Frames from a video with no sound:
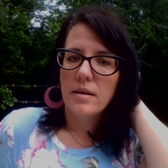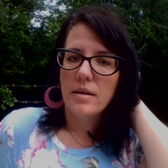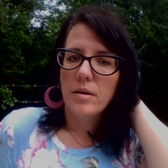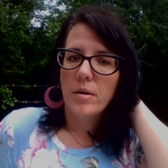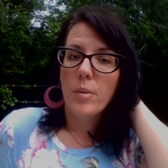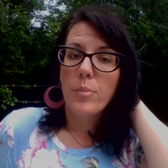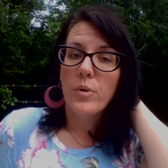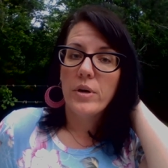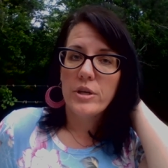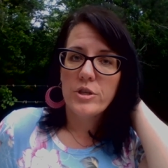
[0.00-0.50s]

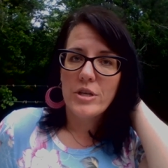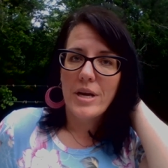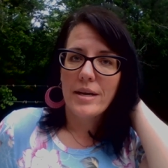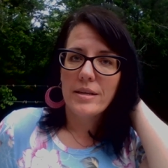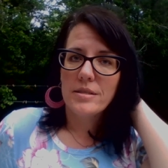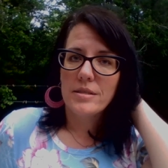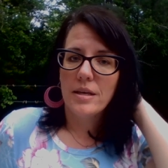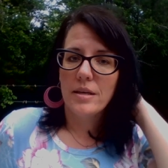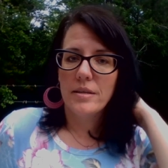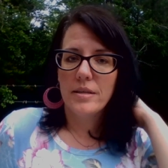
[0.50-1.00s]
a British
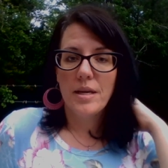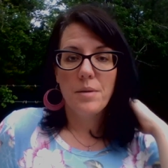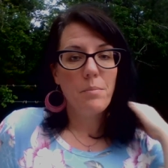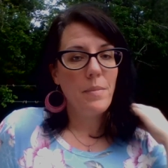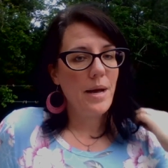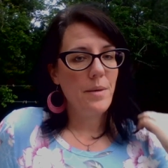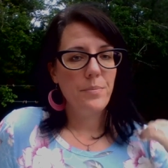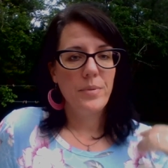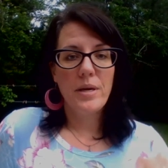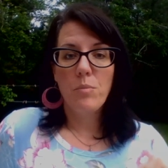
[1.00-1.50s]
accent. It
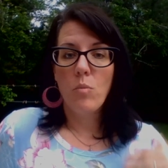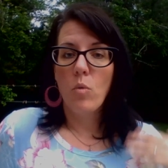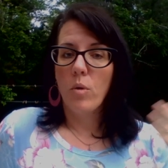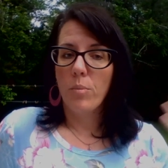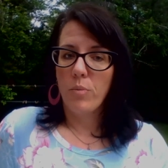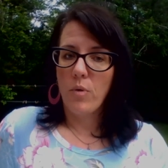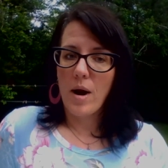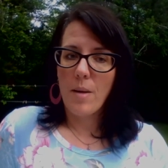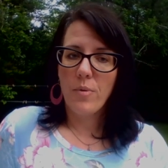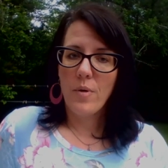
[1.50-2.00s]
might be a more
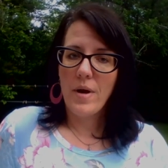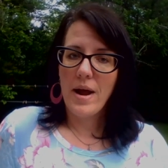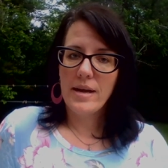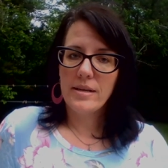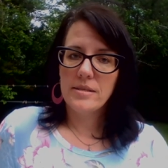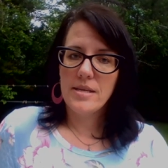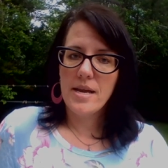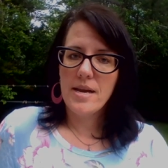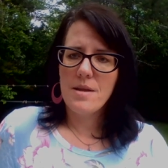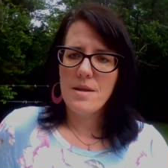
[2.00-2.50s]
proper
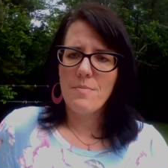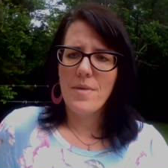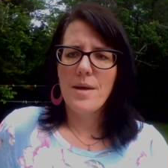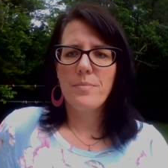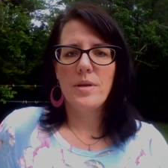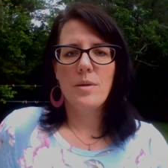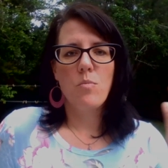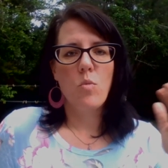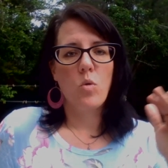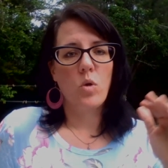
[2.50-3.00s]
accent. It might
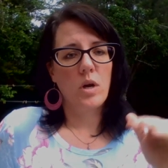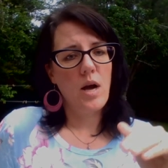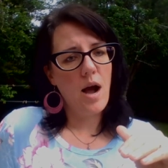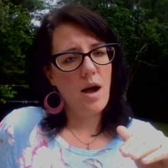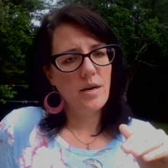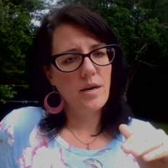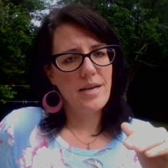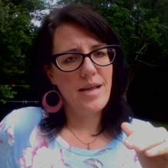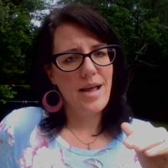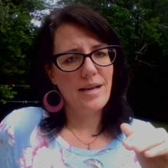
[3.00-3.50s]
be a more
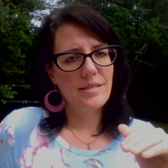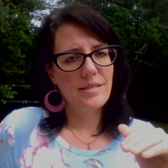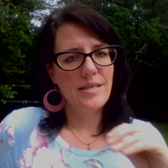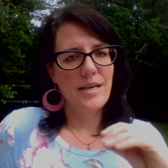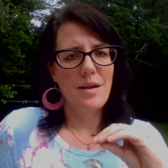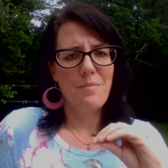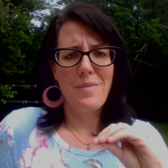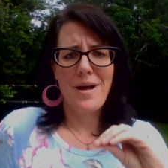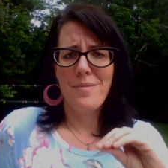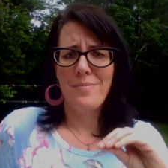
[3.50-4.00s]
Cockney accent.
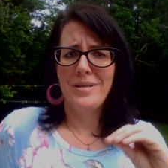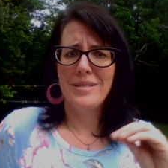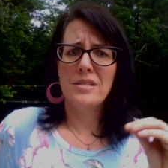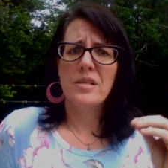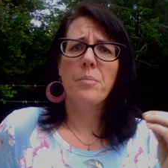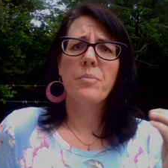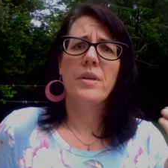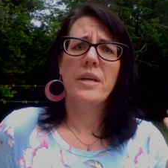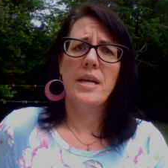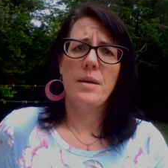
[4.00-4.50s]
It might be
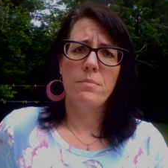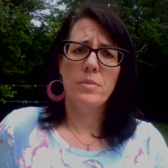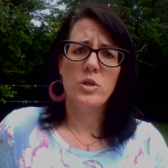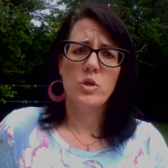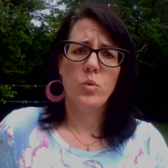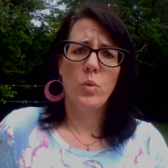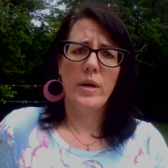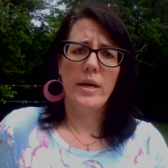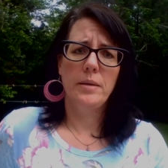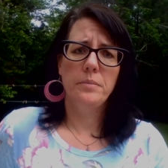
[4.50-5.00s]
something in
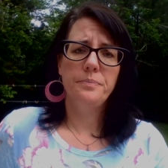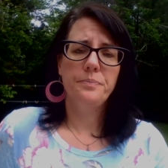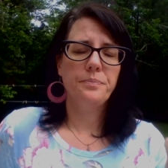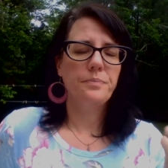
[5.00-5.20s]
between.